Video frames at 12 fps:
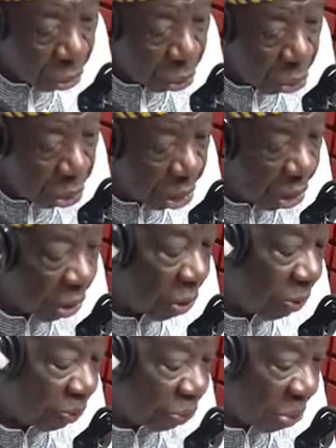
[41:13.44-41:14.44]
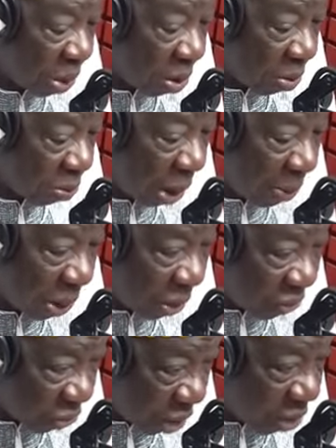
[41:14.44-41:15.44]
who's the
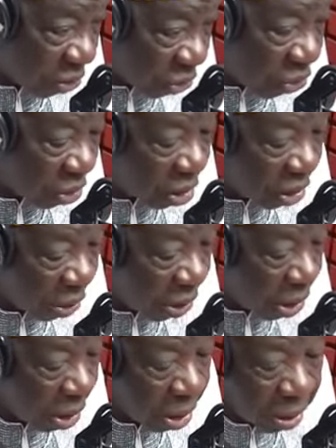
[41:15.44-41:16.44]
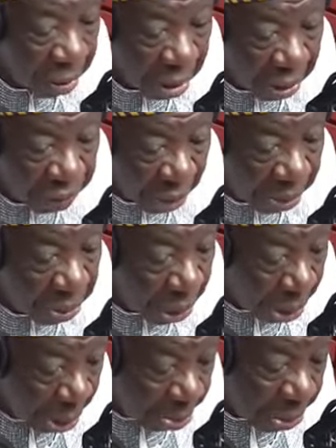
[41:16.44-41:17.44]
permanent secretary uh, at
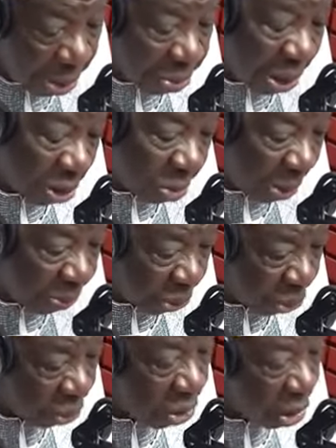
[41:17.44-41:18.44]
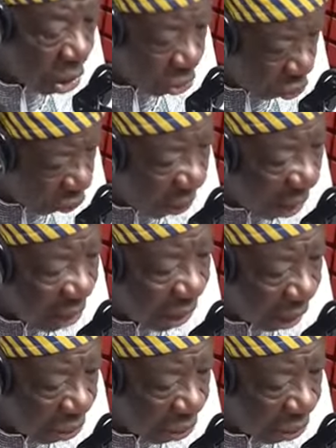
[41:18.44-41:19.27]
the uh, management board, to find